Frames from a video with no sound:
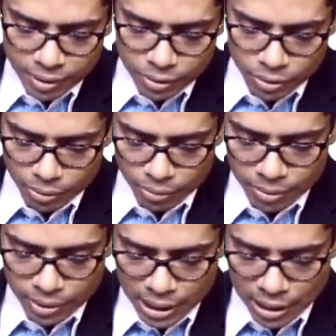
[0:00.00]
So
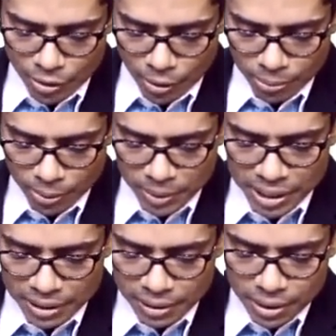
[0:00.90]
I'll draw from
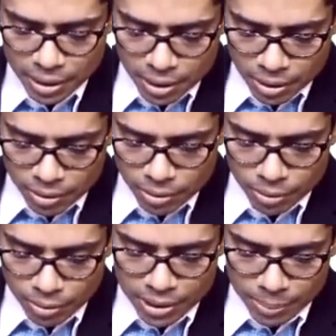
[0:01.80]
here.
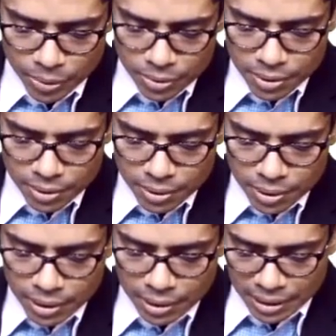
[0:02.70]
So suppose
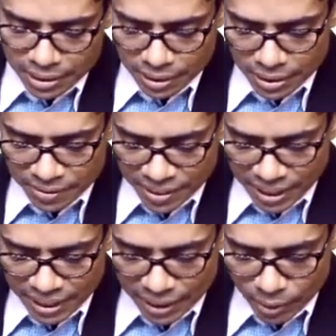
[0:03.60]
these are the
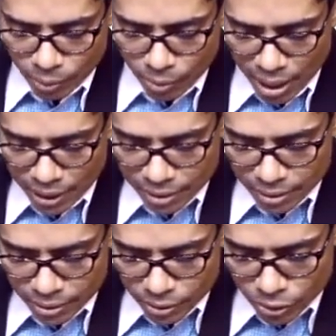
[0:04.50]
different layer 1,
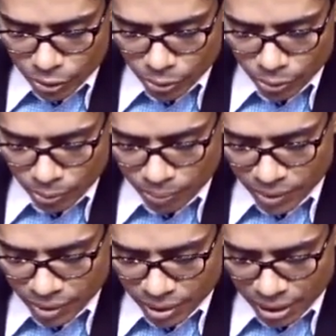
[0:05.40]
2,
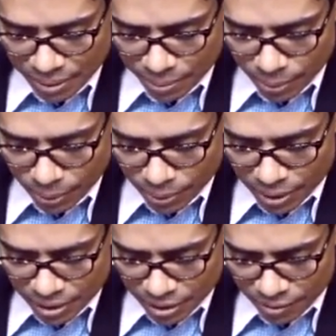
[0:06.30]
3, 4.
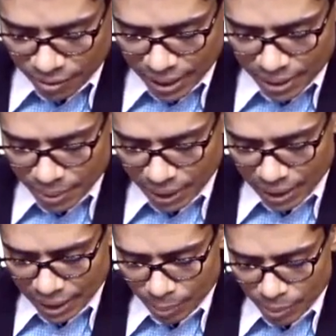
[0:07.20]
This is 5 and
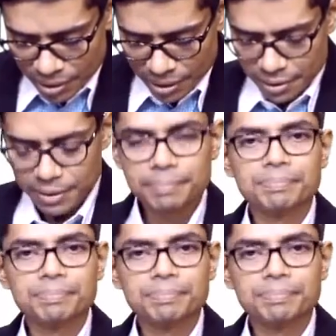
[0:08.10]
layer number 6.